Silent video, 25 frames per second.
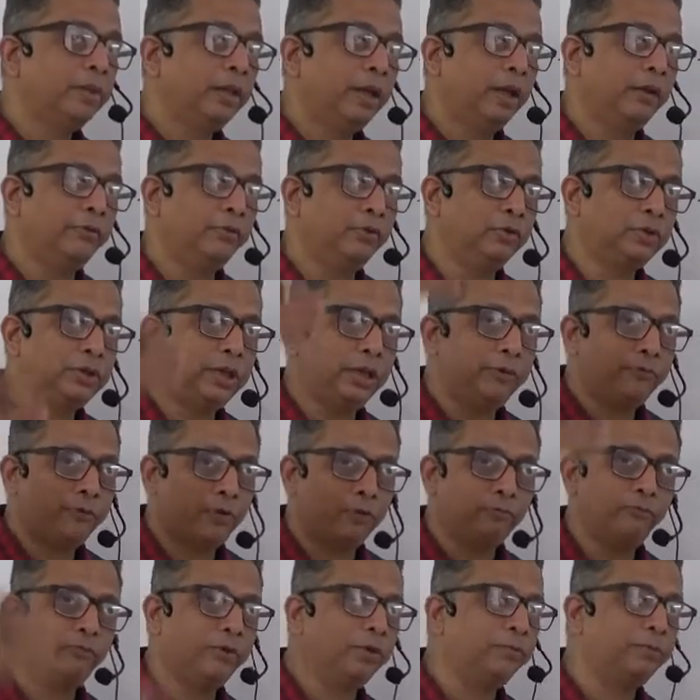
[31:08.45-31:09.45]
If you see
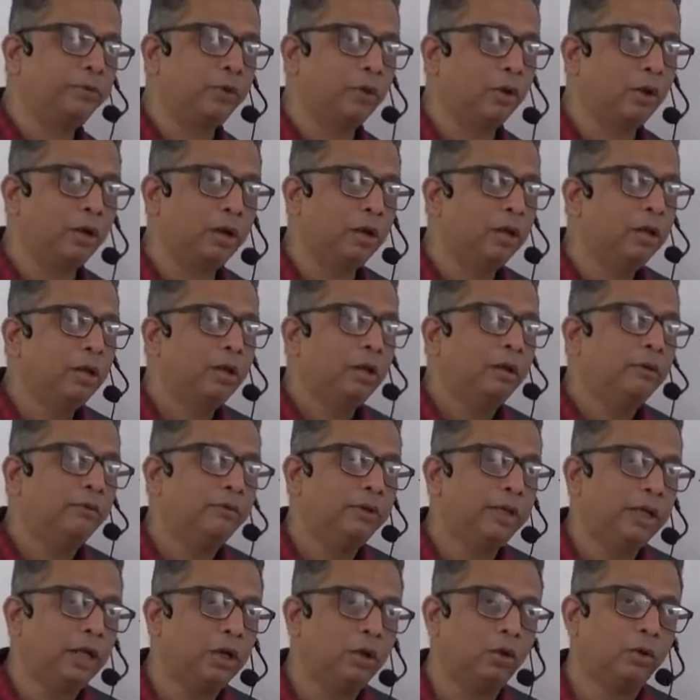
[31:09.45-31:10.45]
from Vipure,
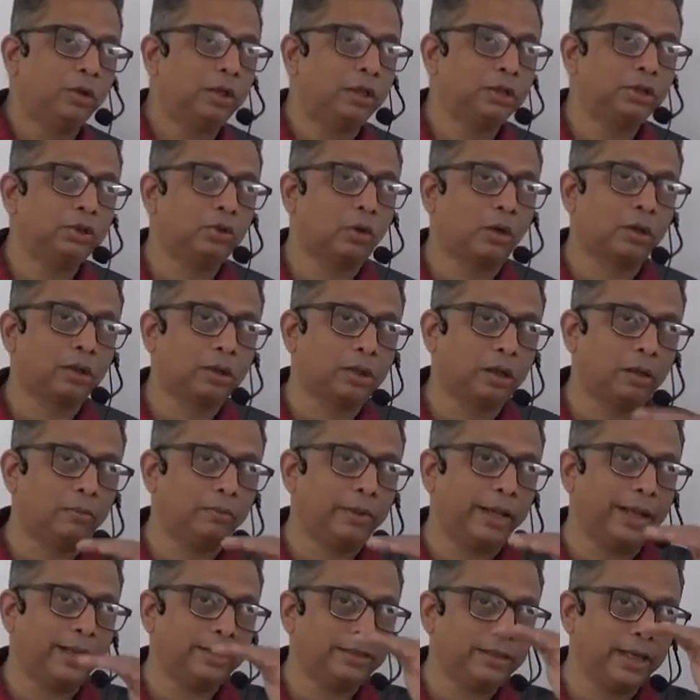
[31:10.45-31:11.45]
yellow does not
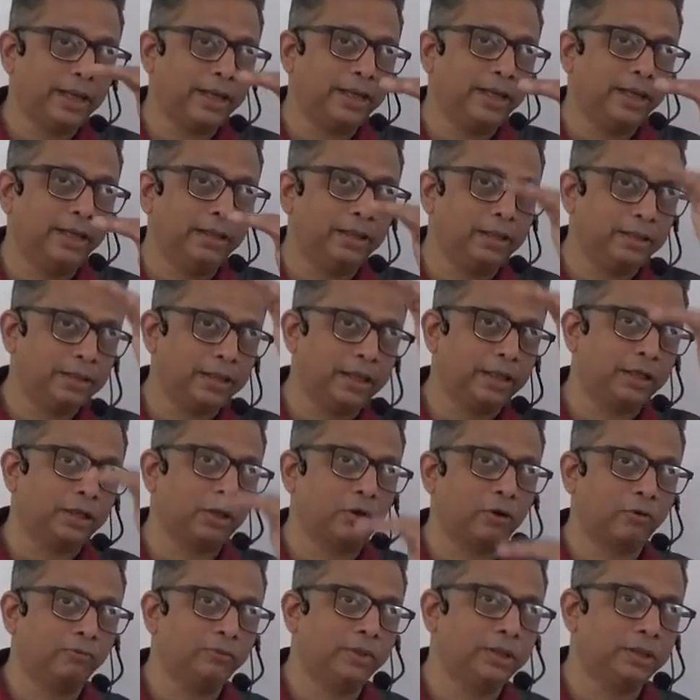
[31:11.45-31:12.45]
come exactly in the
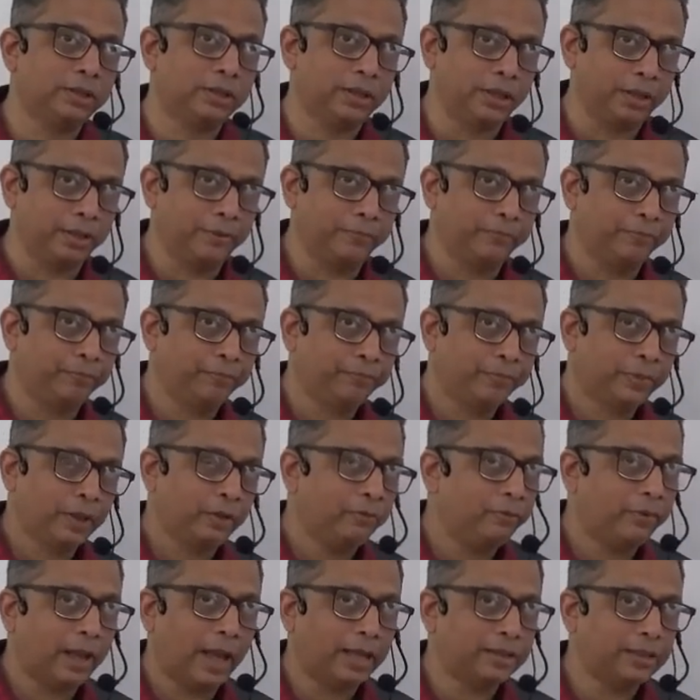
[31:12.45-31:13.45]
center of this three.
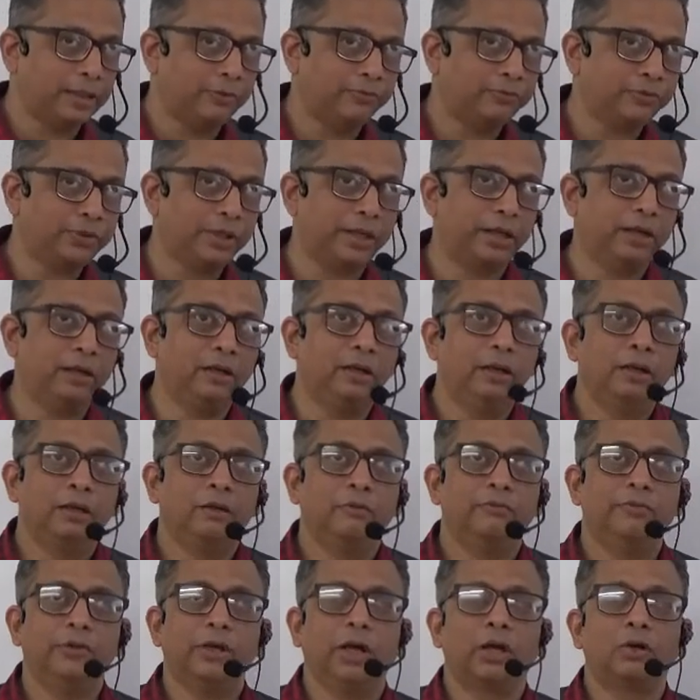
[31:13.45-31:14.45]
As I've
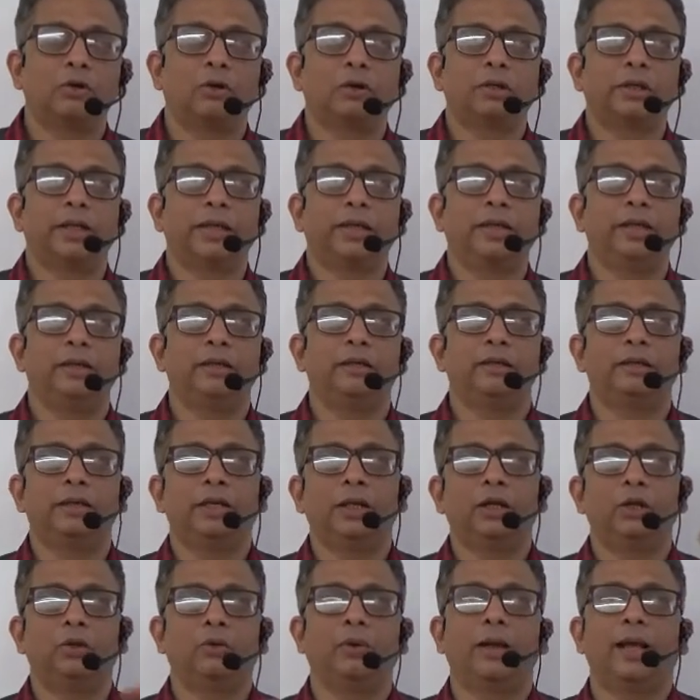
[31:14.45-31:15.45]
said, we are not taking
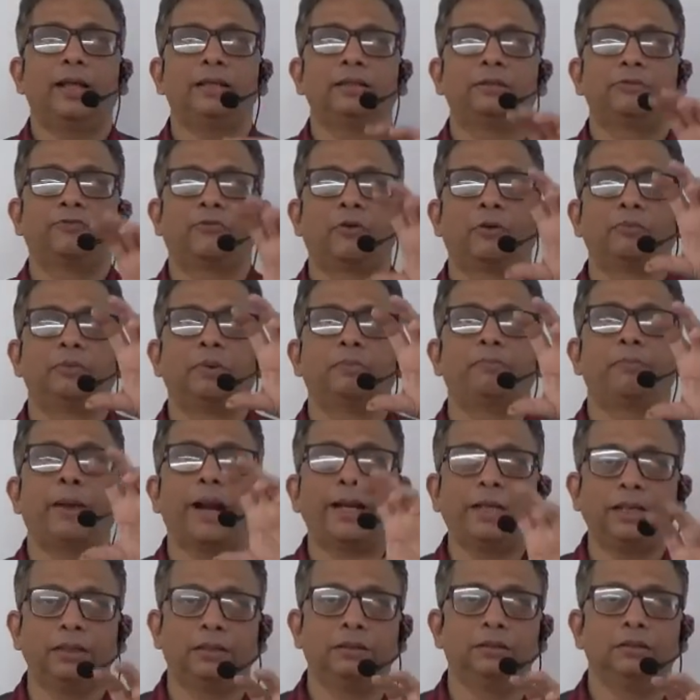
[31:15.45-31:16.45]
yellow as from the
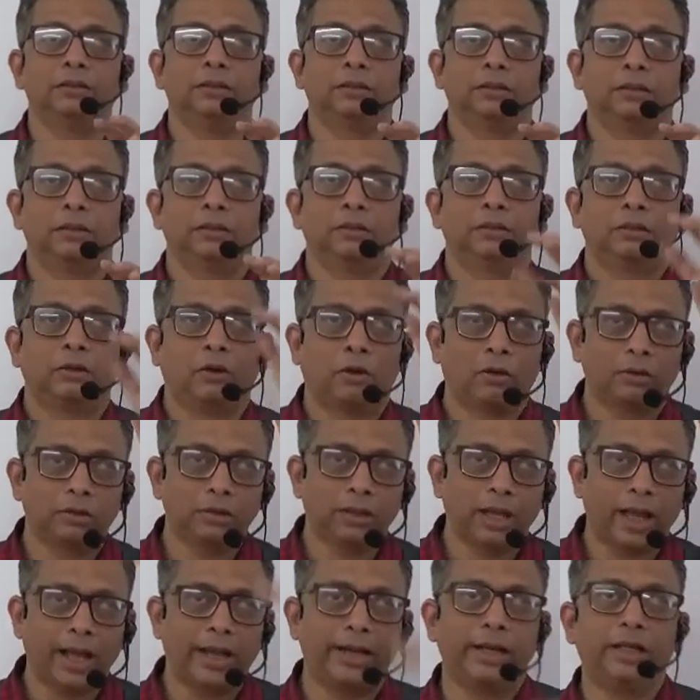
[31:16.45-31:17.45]
pattern or
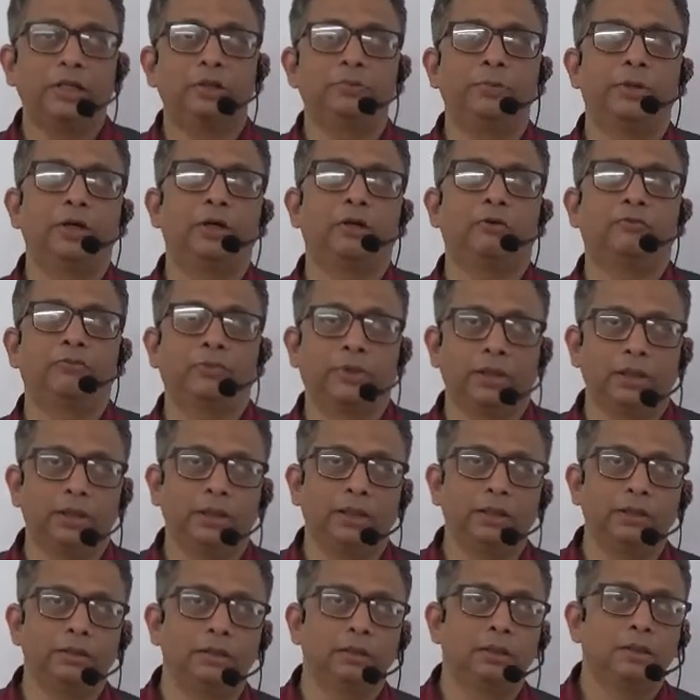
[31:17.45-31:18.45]
the arrangement of
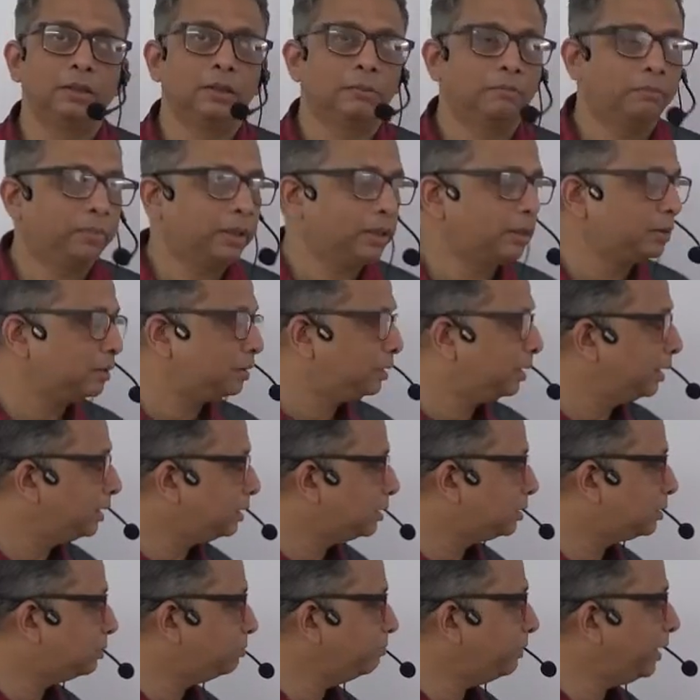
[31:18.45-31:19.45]
colors, but
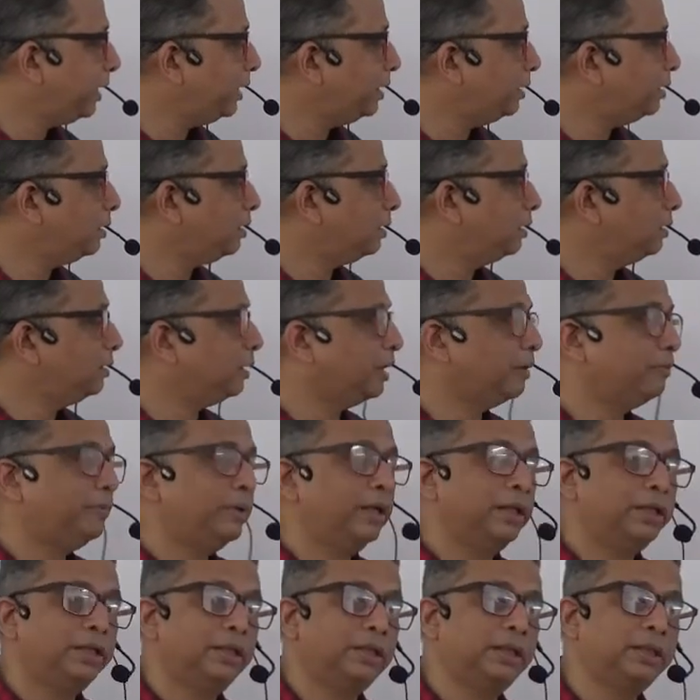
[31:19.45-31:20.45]
this mean
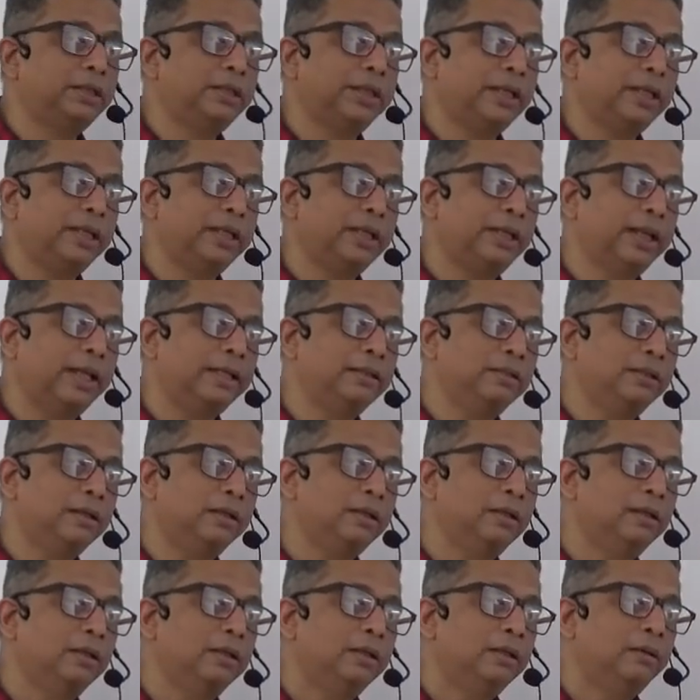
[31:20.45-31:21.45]
deviation is taken as
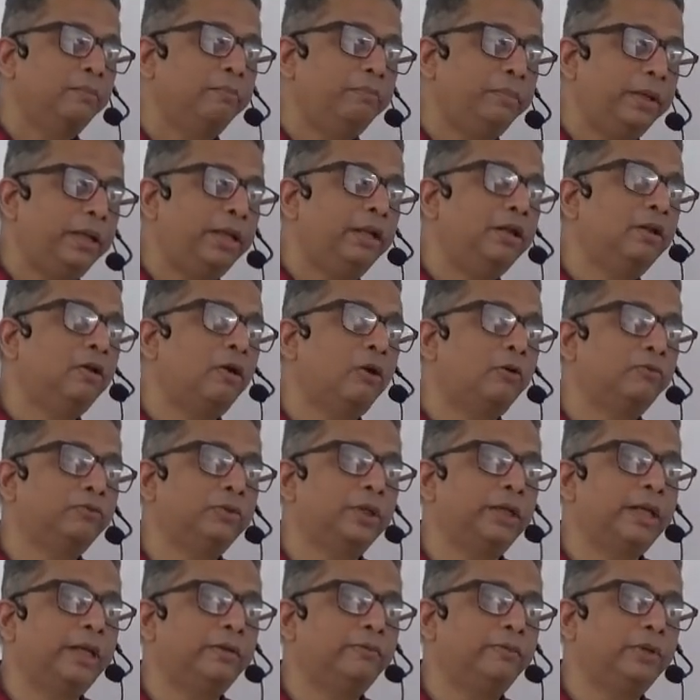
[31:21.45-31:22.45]
a mean of
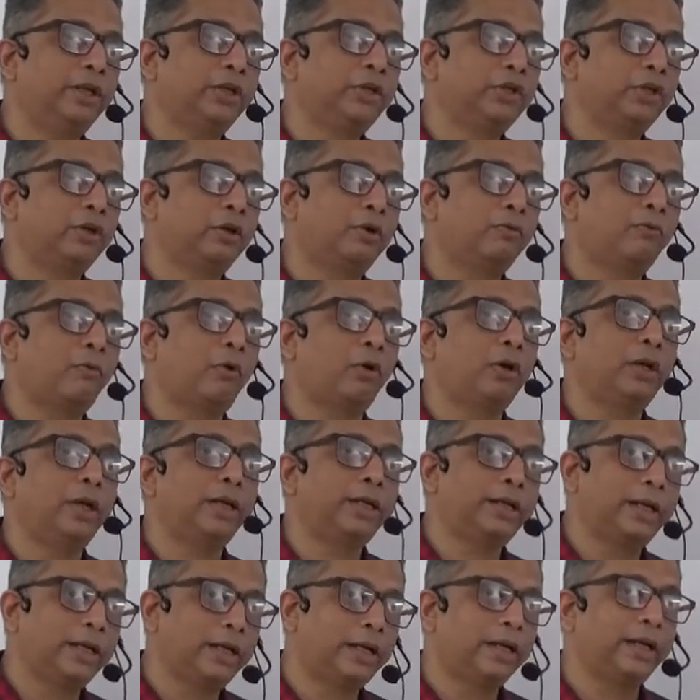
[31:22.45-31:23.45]
the deviation of
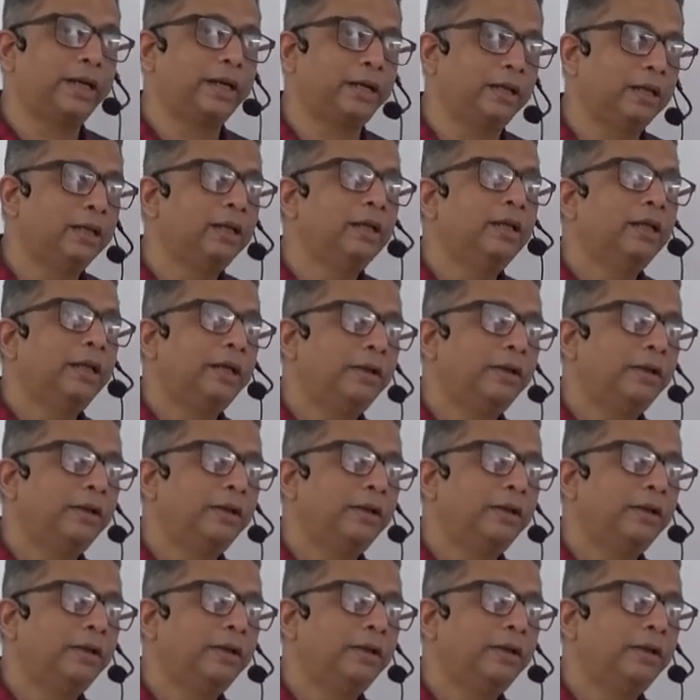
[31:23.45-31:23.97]
violet and red.